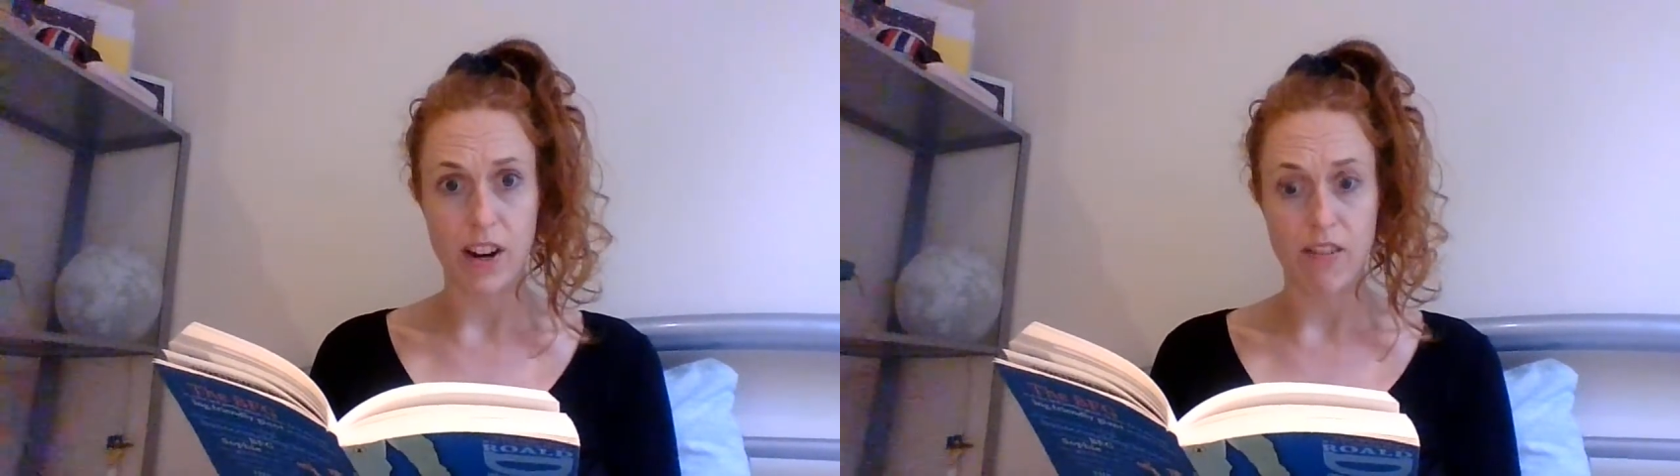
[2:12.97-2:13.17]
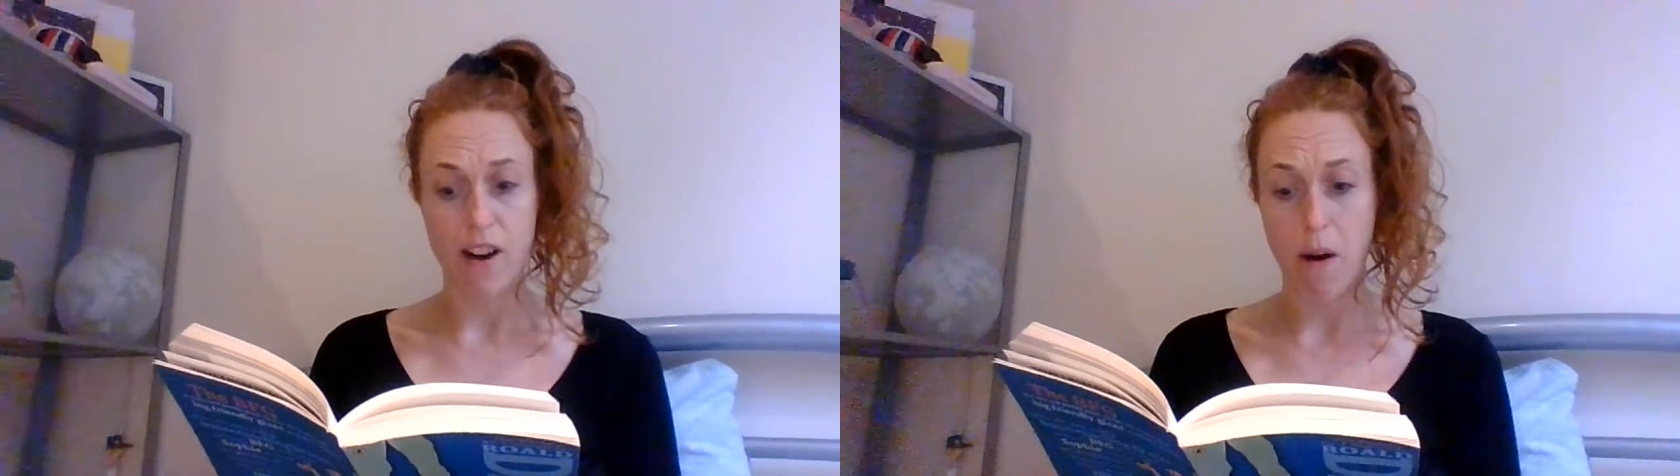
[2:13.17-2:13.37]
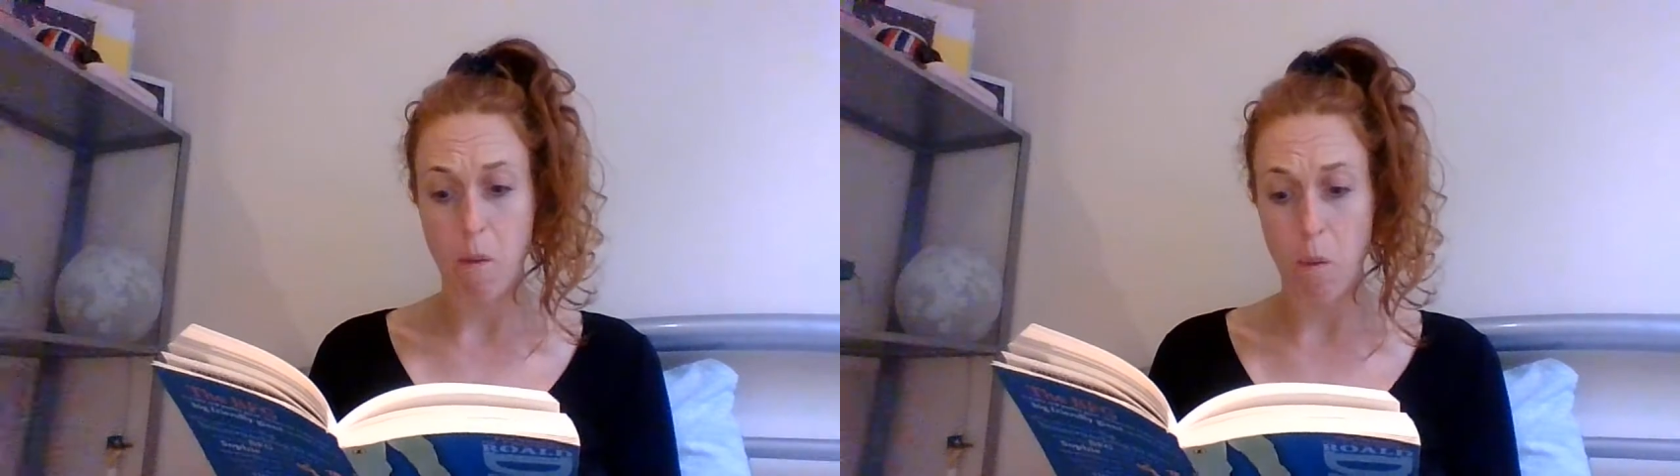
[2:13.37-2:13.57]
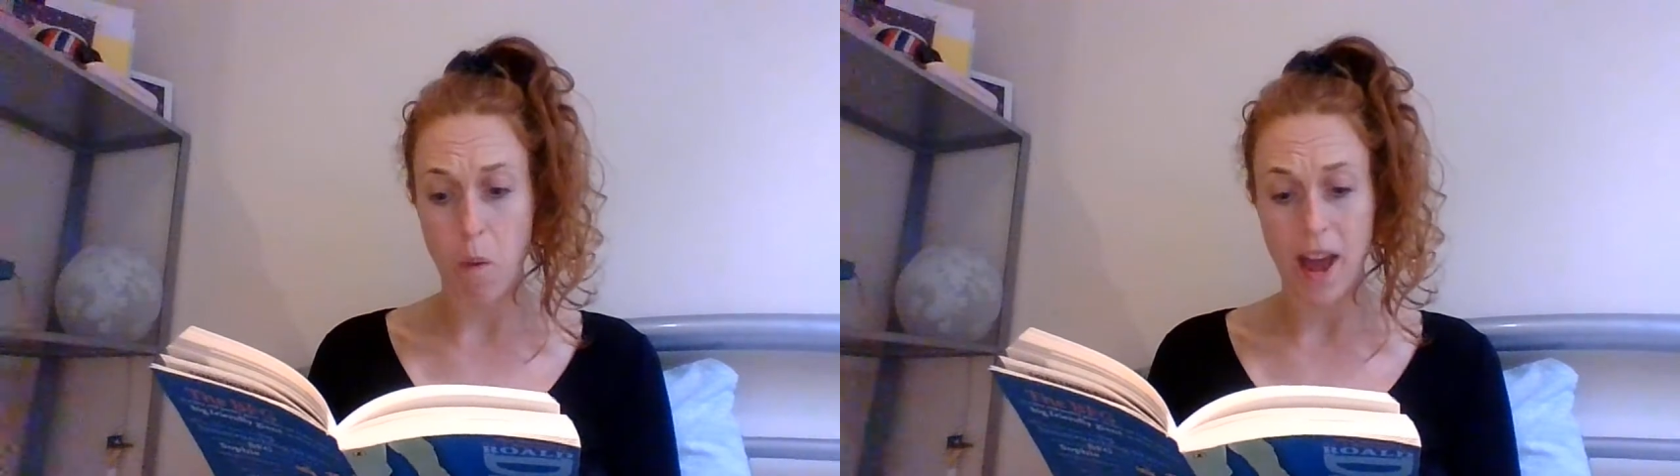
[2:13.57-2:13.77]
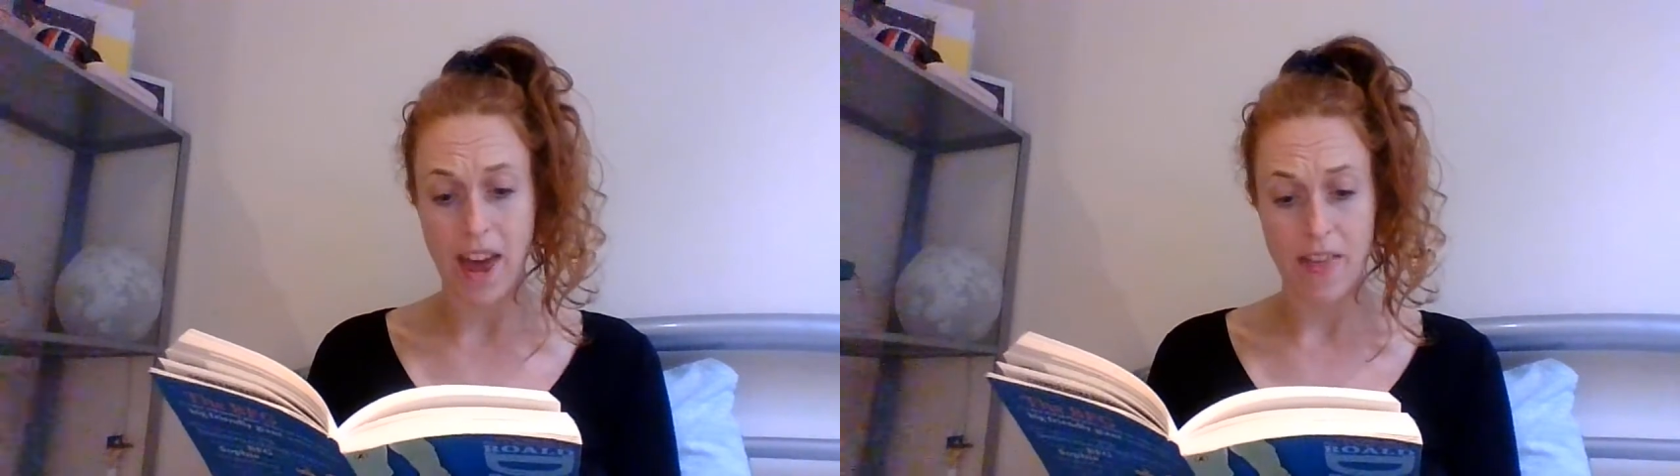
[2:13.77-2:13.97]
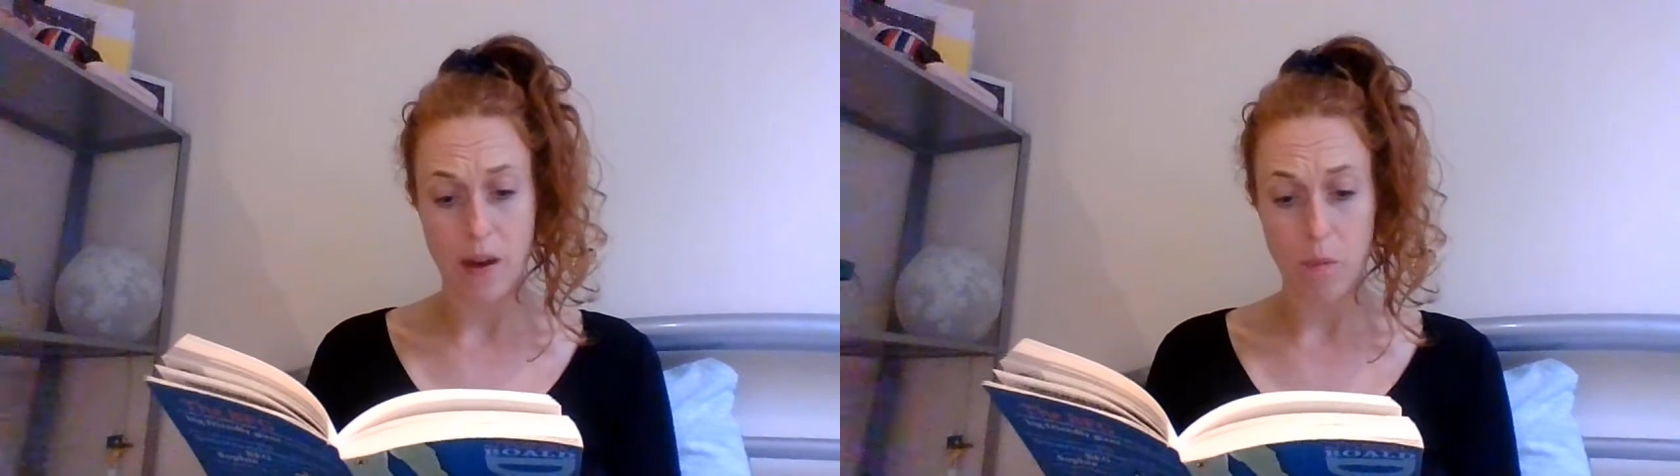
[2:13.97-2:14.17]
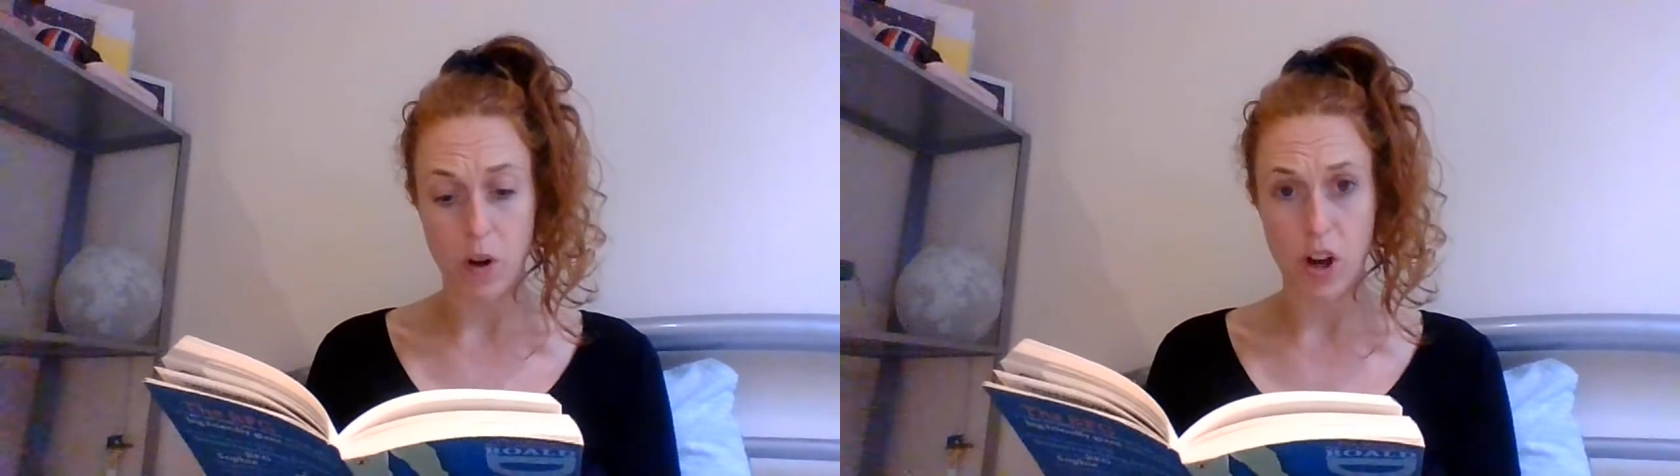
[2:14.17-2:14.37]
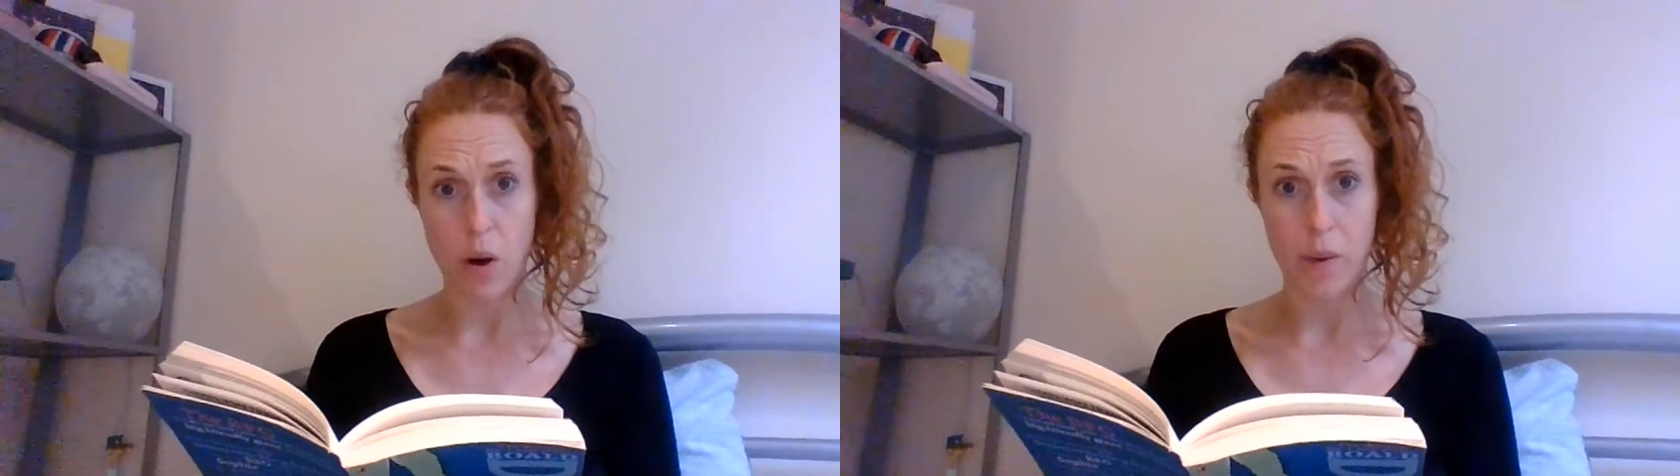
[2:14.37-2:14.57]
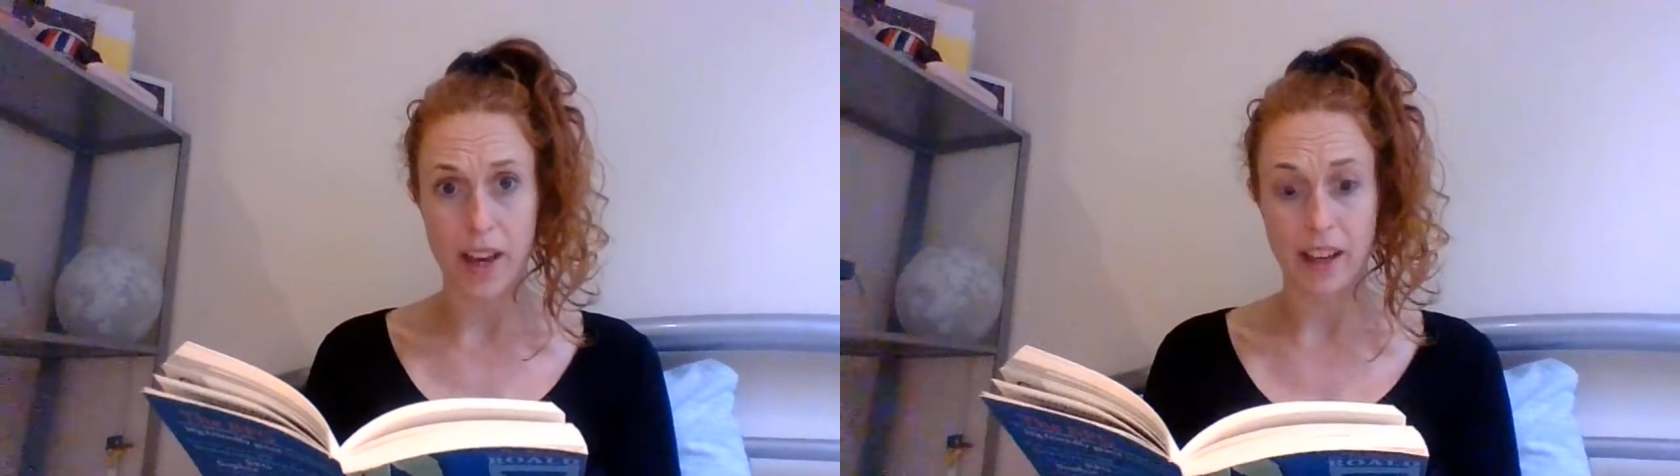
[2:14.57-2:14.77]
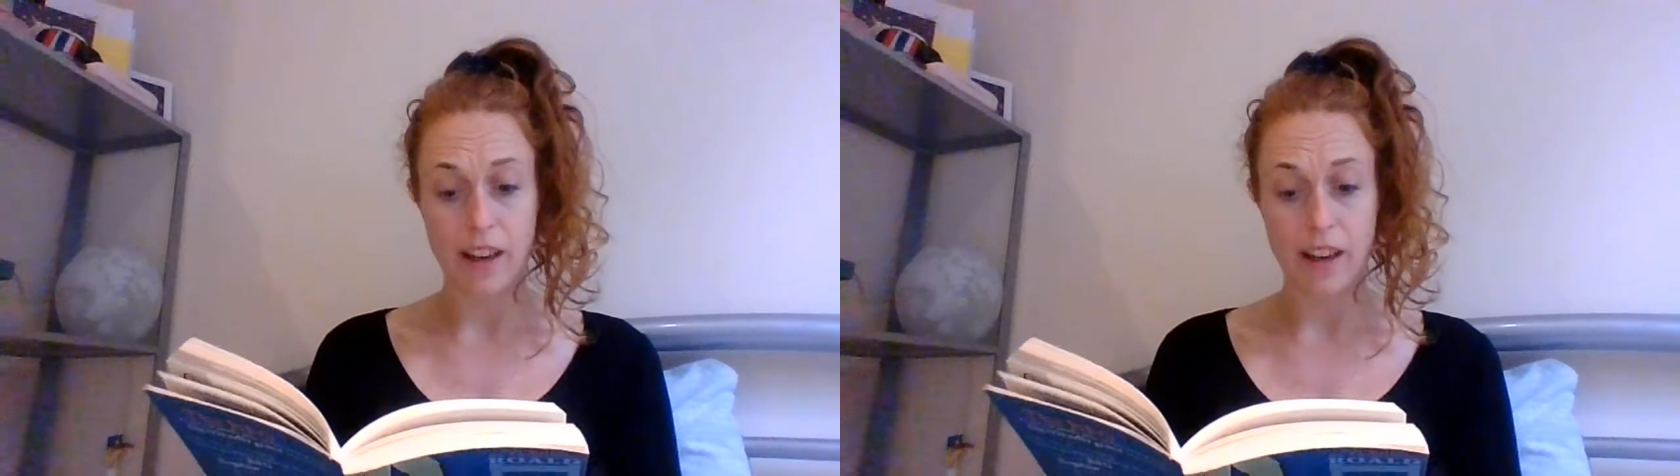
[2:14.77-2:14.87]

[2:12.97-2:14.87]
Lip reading: figure out where they were going.